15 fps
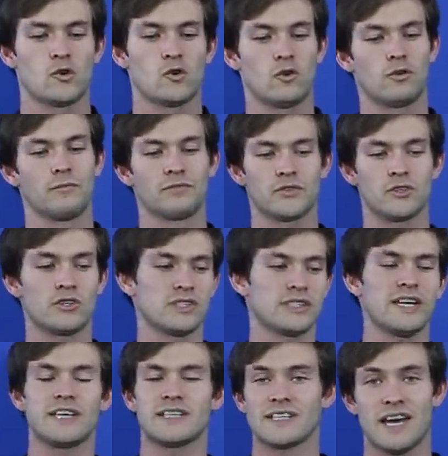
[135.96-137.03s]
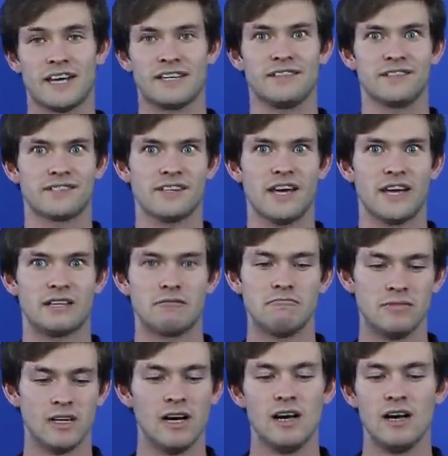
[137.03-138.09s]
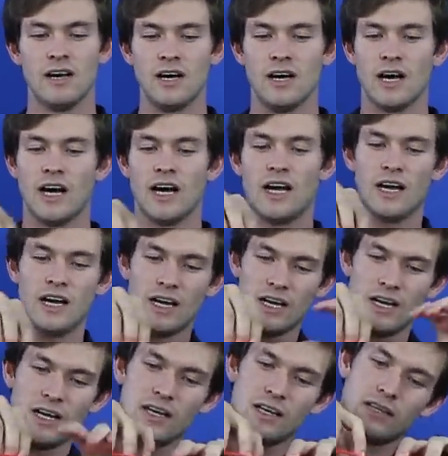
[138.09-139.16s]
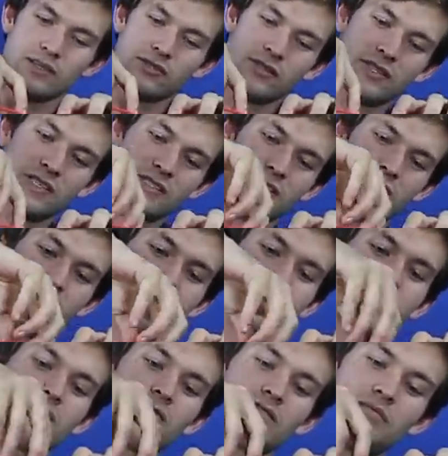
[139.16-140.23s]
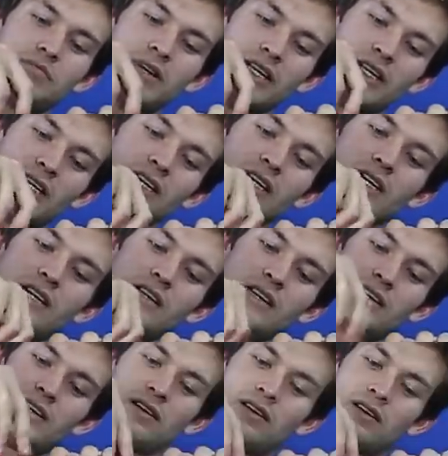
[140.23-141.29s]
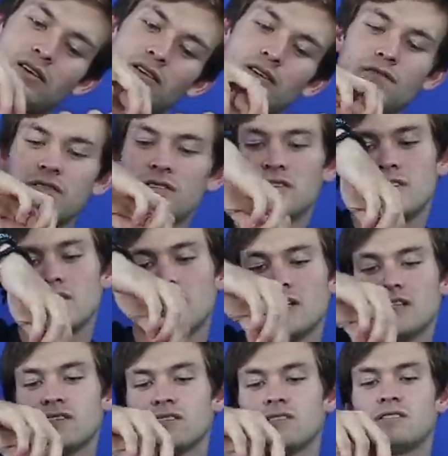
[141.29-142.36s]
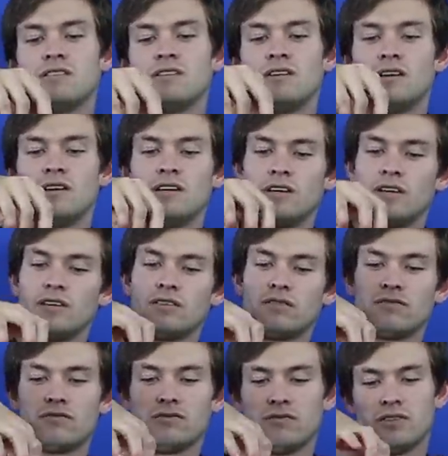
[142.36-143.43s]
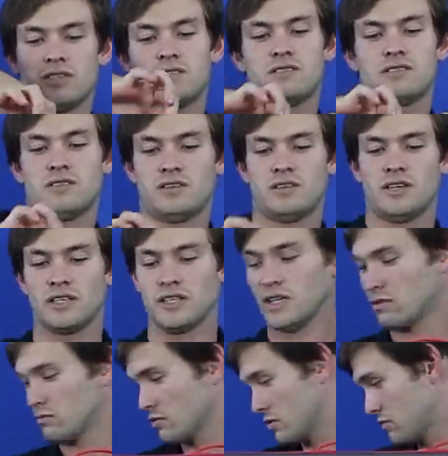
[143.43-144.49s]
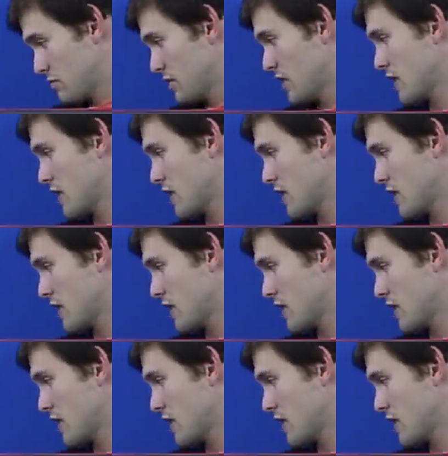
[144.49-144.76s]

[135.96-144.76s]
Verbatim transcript: or you could say exactly the same. Uh, so there's a little stick on the back here, obviously that I just do this and get rid of